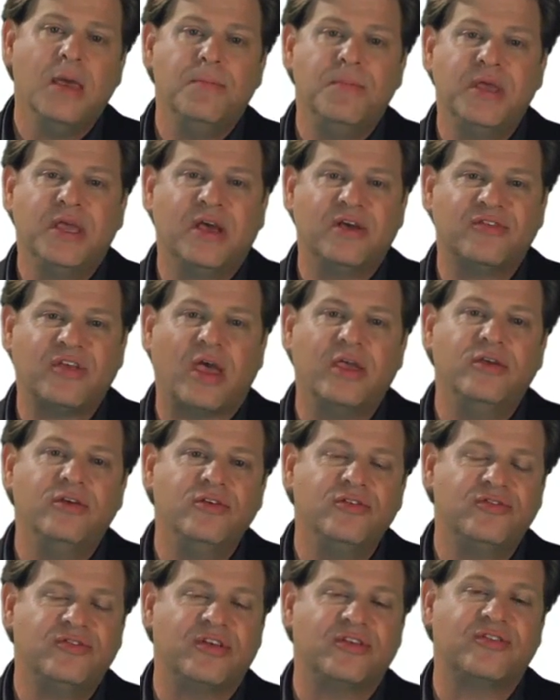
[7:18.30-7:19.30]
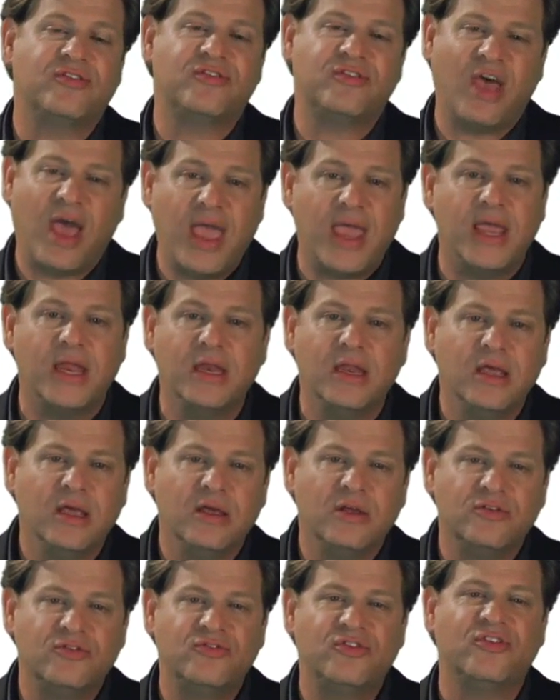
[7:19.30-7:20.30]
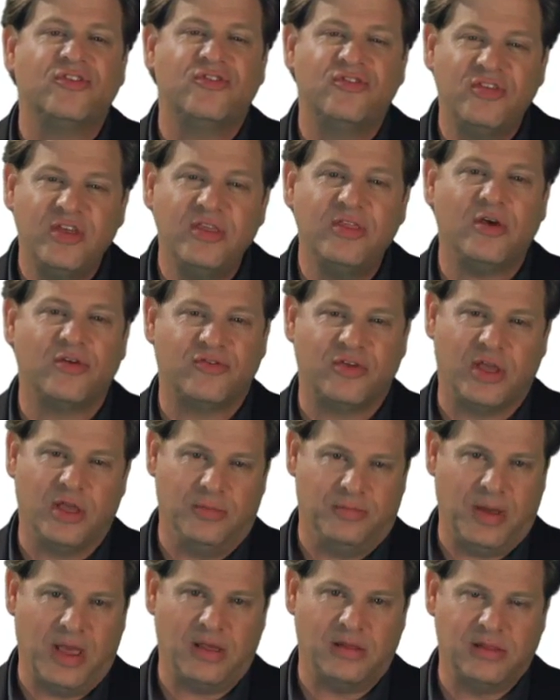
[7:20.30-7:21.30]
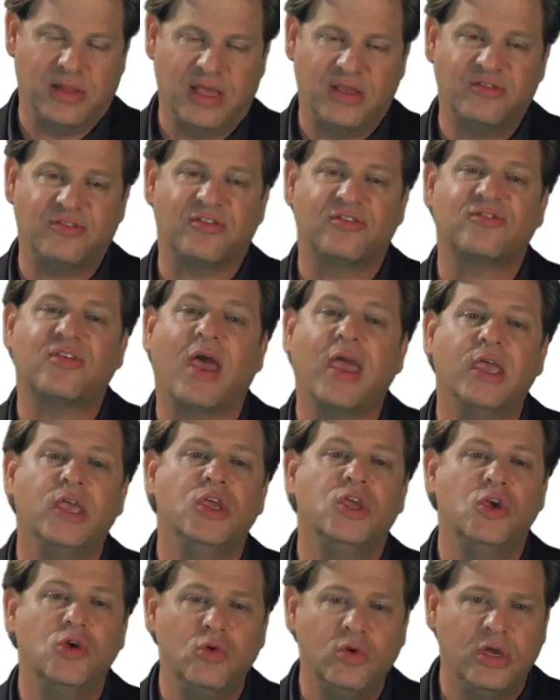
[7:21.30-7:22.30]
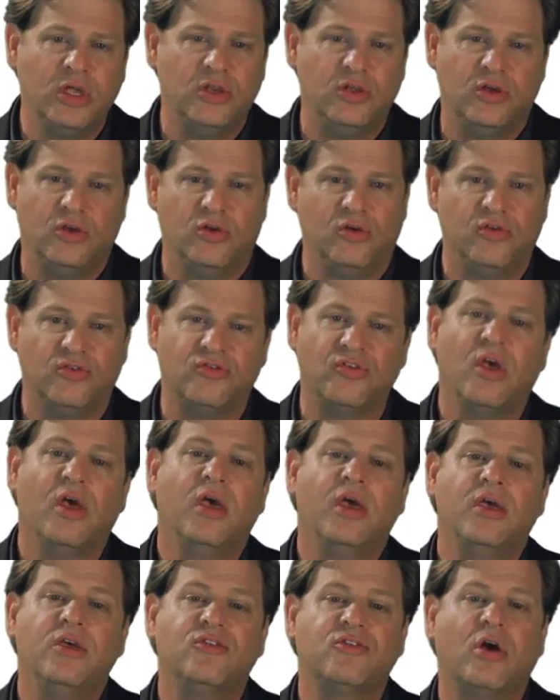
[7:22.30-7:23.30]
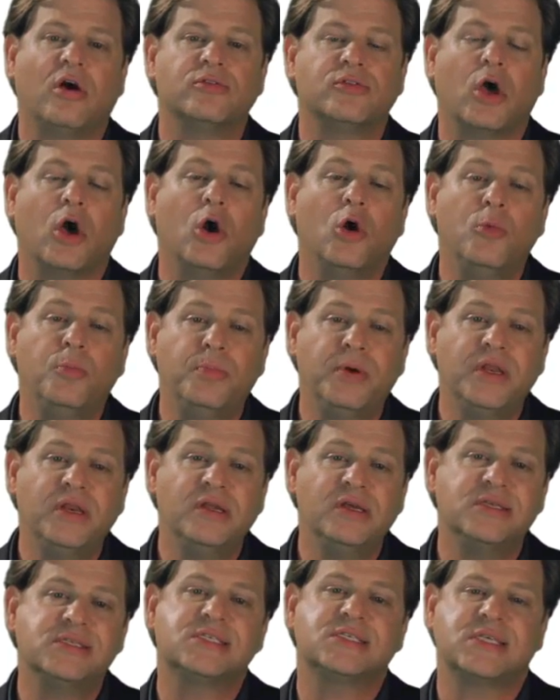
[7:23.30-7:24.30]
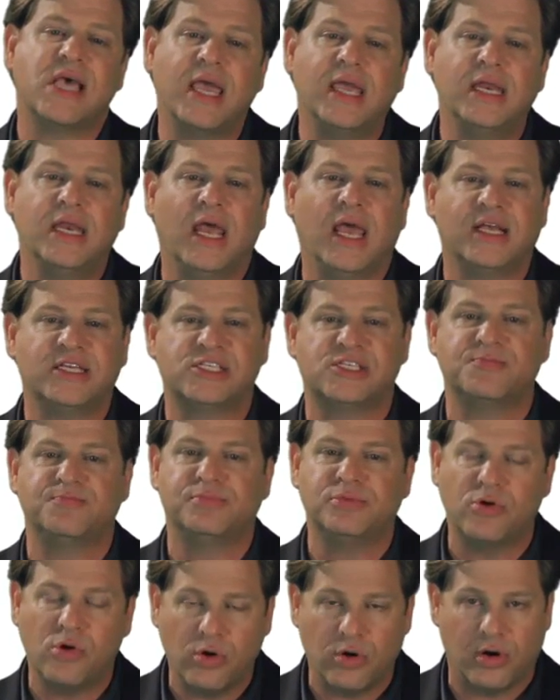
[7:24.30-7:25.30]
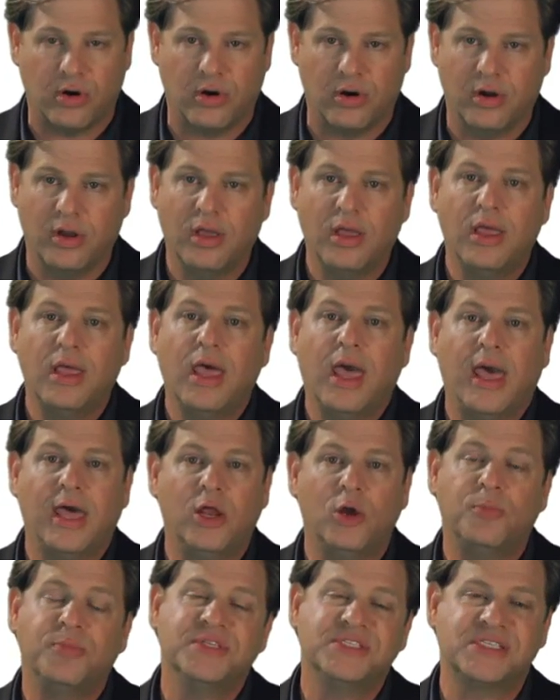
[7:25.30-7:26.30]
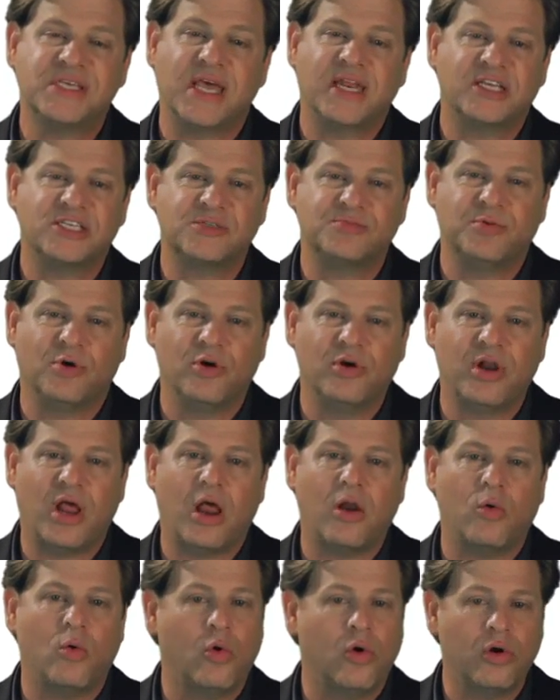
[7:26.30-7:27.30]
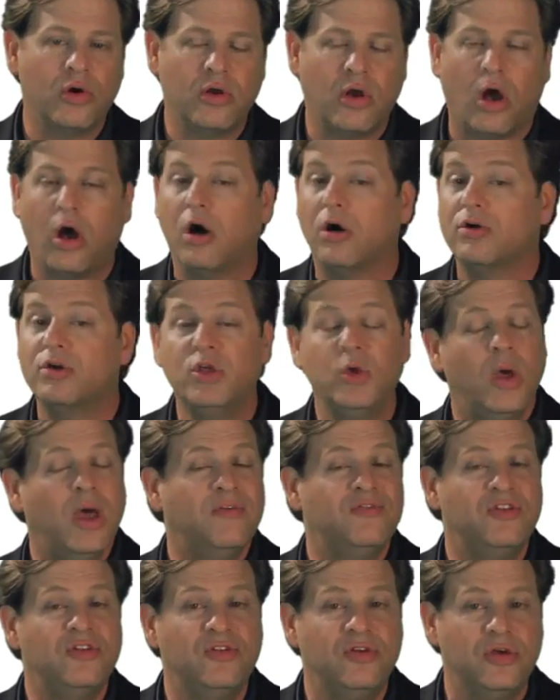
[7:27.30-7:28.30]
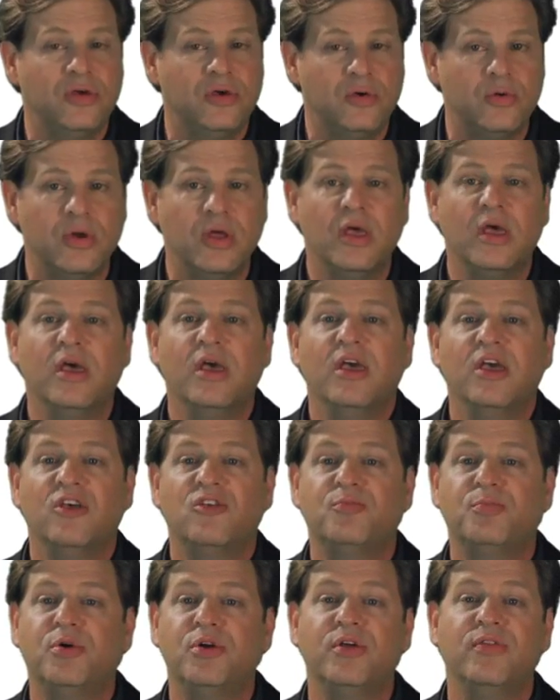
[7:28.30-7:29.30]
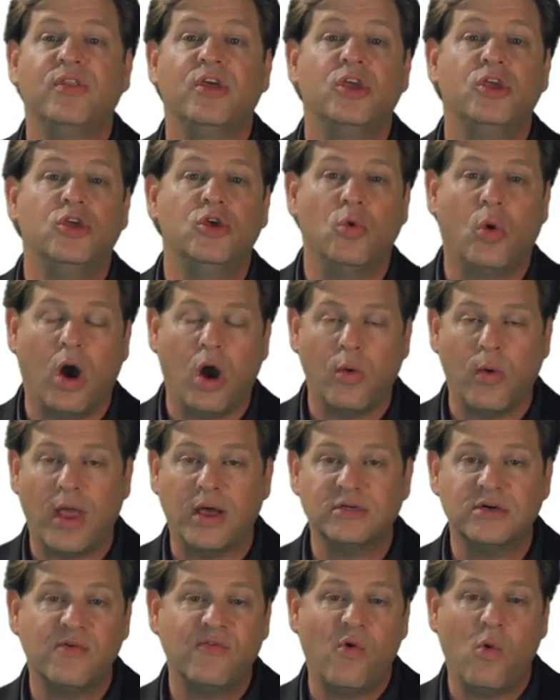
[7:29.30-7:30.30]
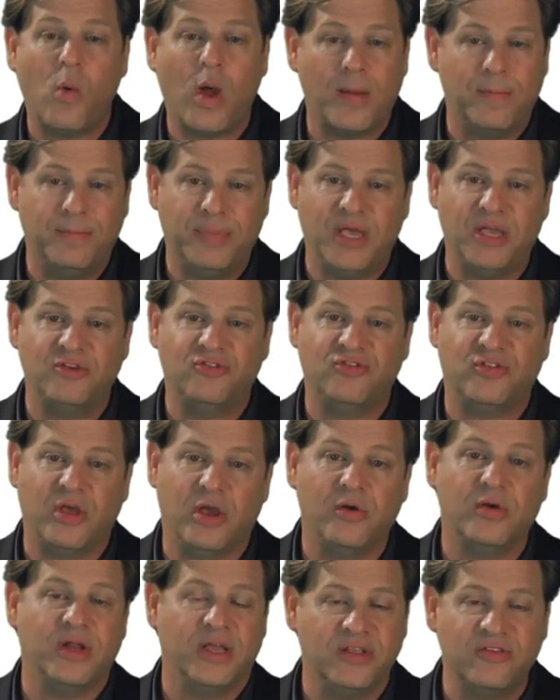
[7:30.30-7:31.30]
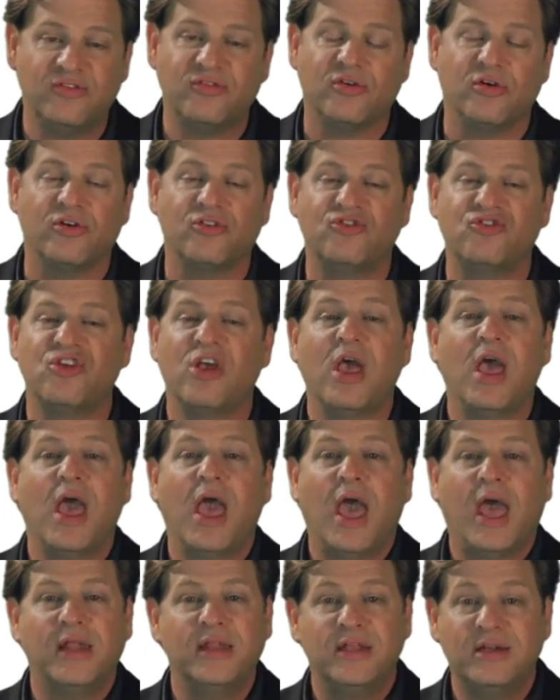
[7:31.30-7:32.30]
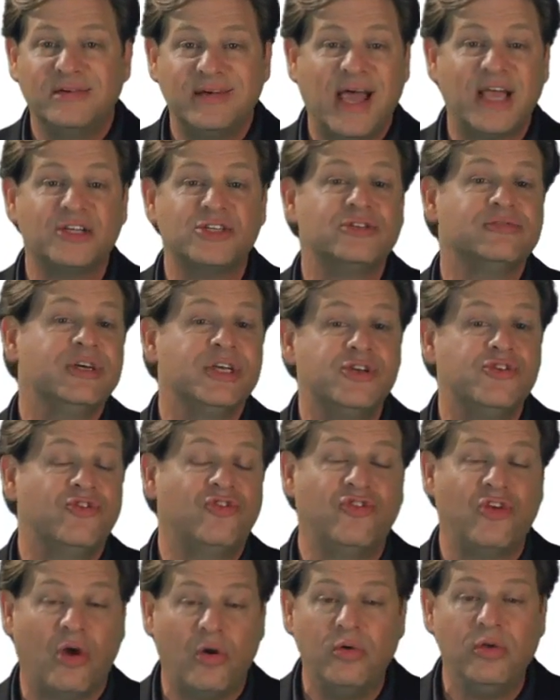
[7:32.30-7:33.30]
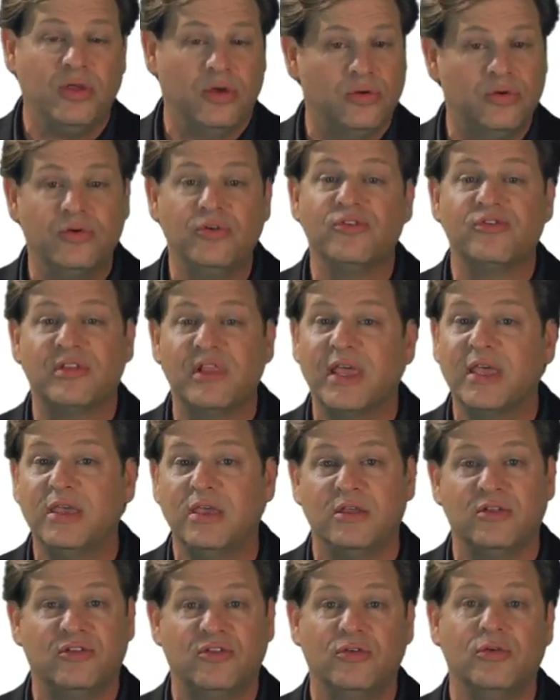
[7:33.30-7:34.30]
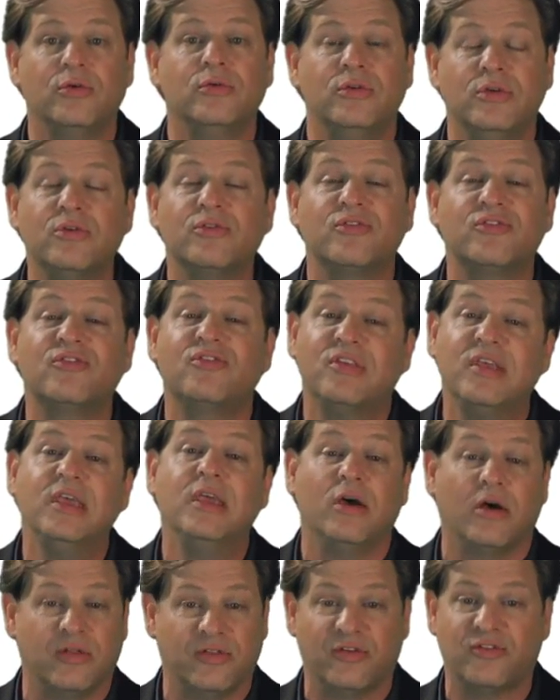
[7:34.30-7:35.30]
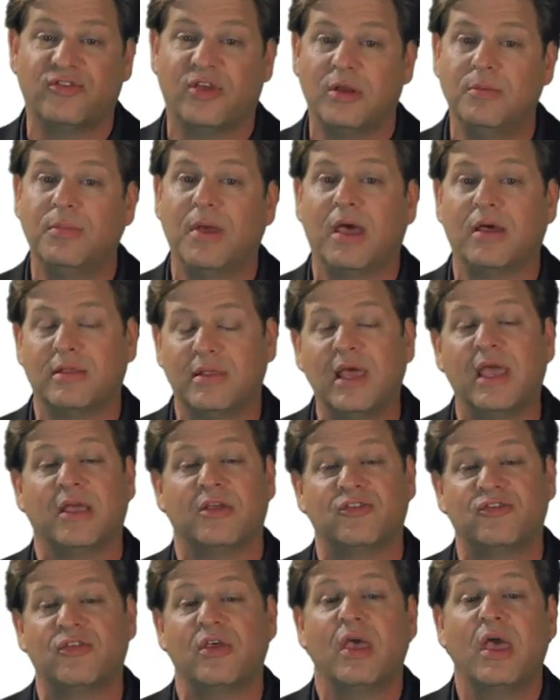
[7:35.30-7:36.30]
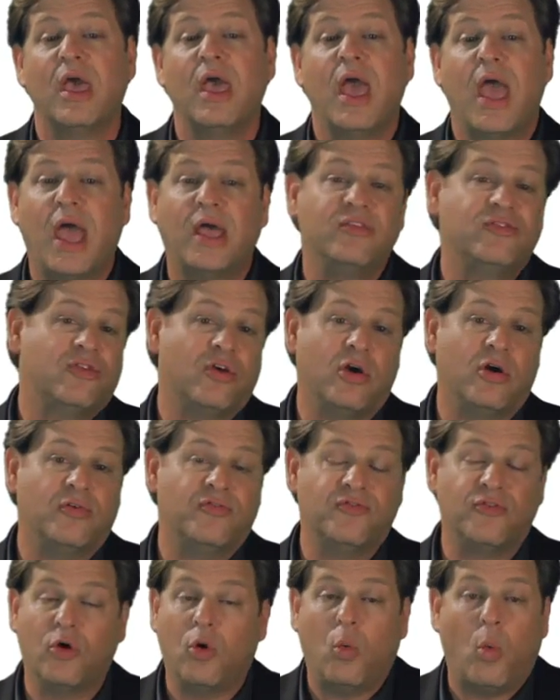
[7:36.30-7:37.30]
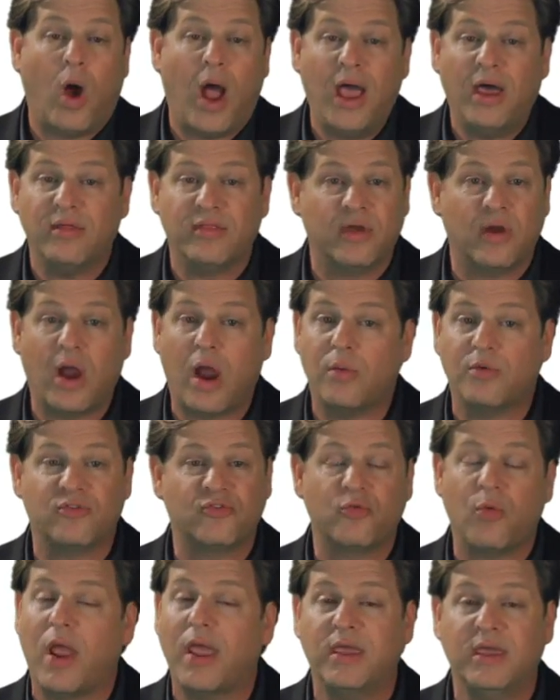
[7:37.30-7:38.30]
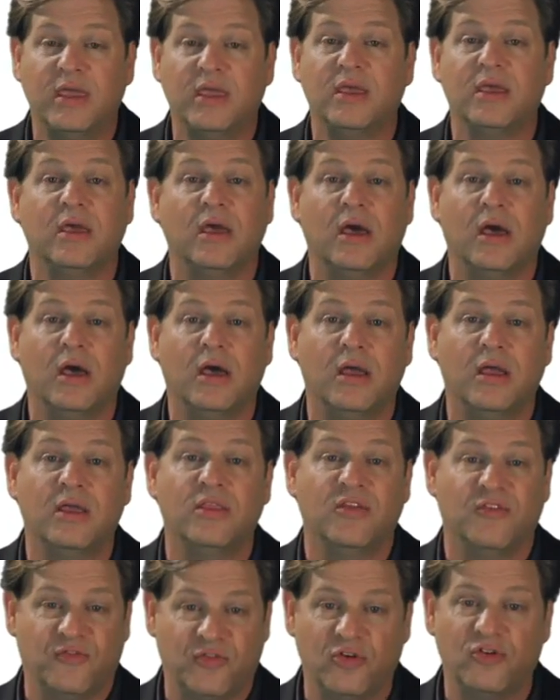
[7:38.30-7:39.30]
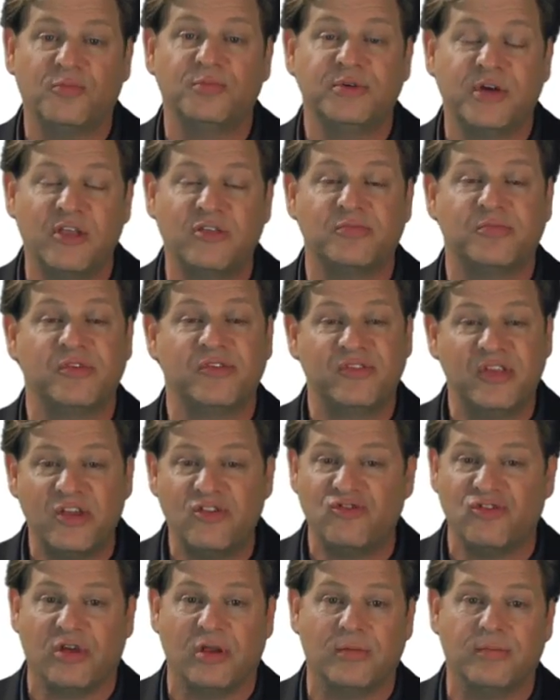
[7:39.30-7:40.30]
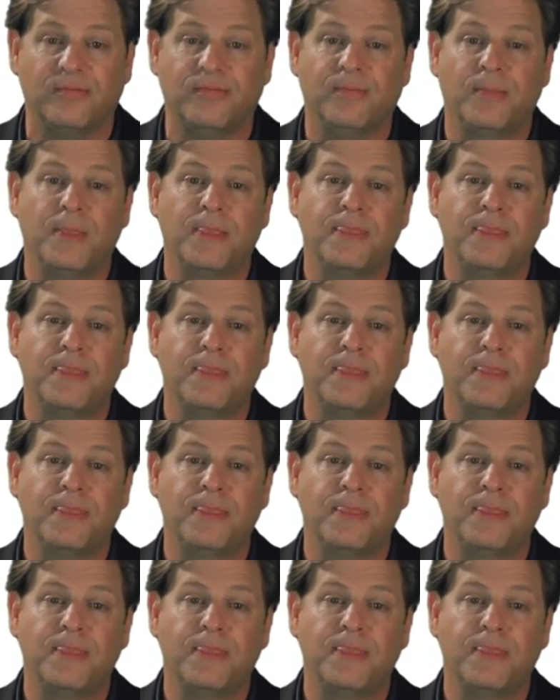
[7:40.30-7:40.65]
because I used a site to see those inbound links. A site you can use is called Open Site Explorer. At opensiteexplorer.org, all you have to do is put in the URL of a web page there and hit search, and it'll actually show you who's linking to you. You'll see all those inbound links. And so for a while there, I was ranking in the first place position